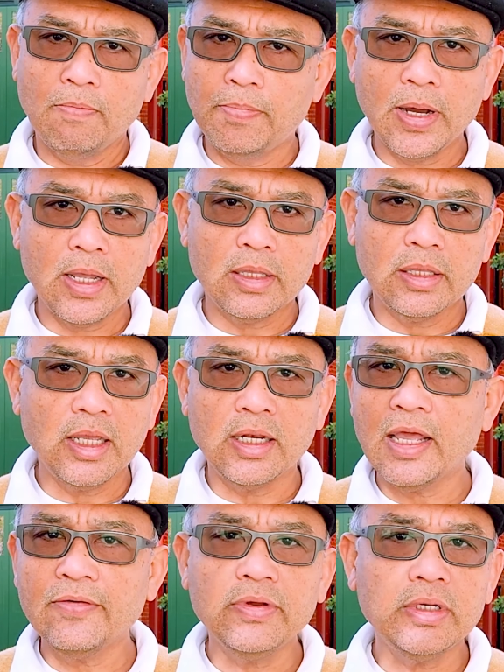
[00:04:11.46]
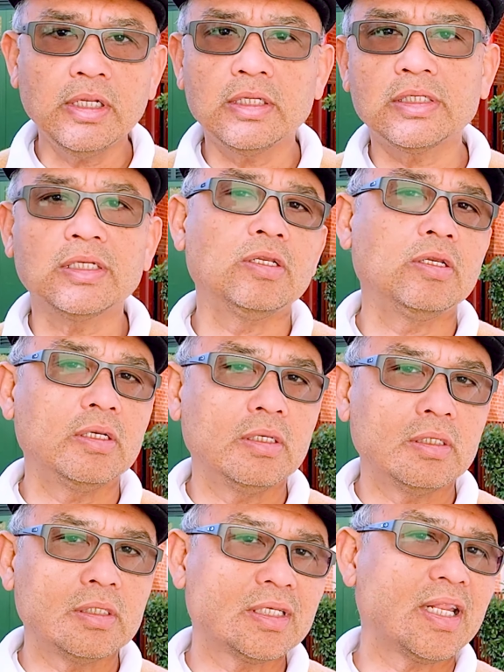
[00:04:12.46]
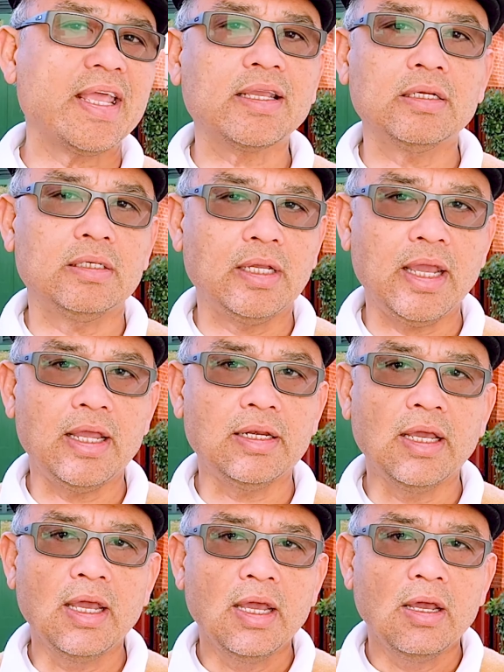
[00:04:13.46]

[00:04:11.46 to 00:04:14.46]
But they never did slacken and